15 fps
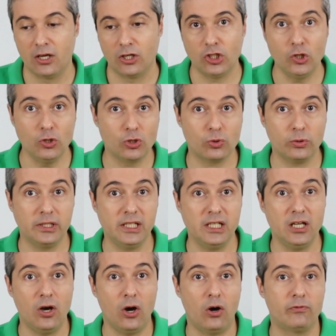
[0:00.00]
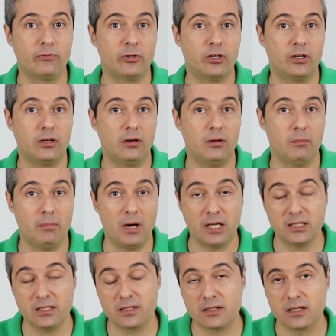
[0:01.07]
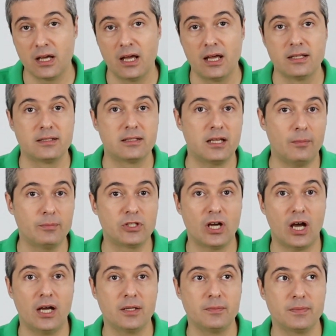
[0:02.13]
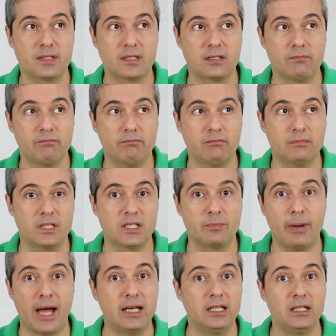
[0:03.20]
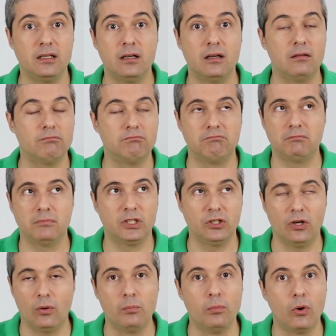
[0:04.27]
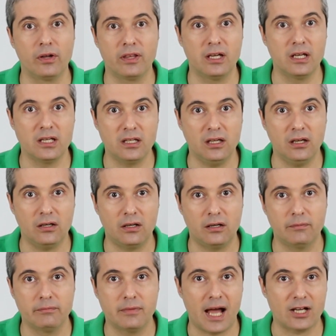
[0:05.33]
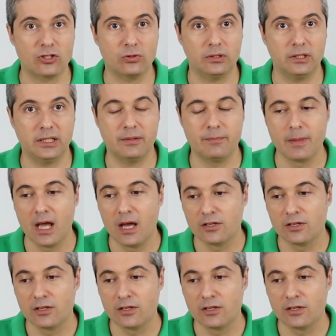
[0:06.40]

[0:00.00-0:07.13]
usually over months, sometimes spanning more than a year, actually.